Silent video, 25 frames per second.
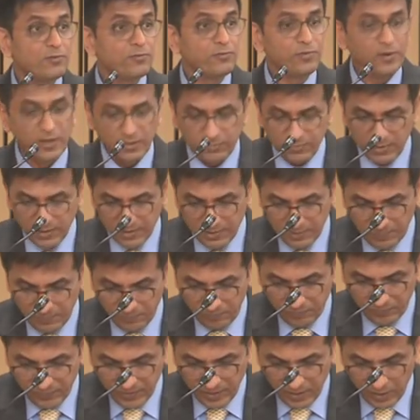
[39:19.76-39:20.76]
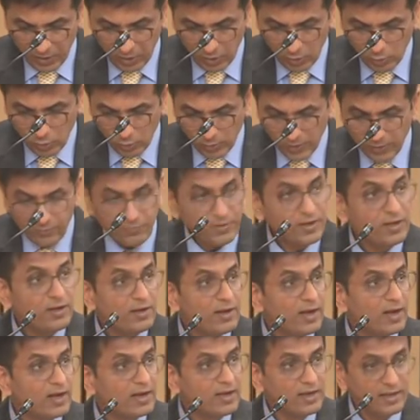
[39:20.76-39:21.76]
fervor to give
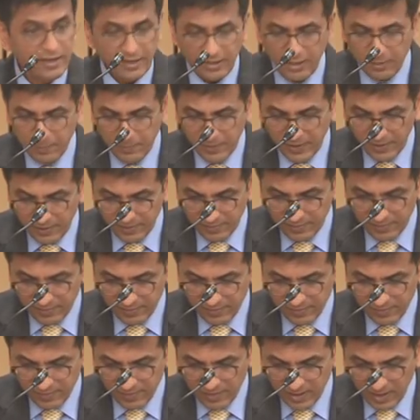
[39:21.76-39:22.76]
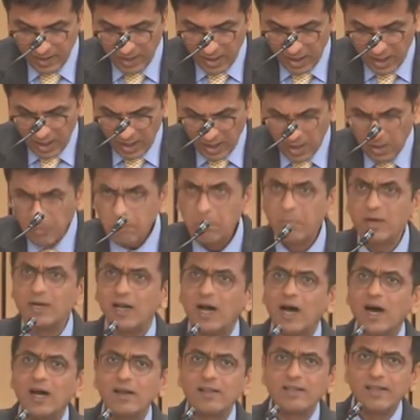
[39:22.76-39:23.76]
India her independence. But
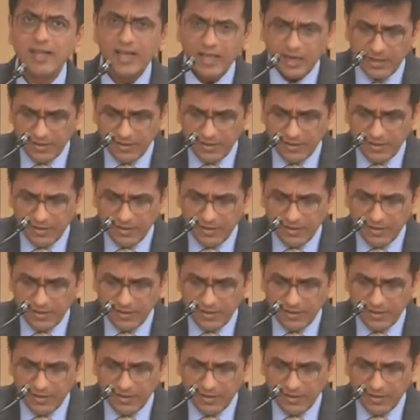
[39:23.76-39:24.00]
are there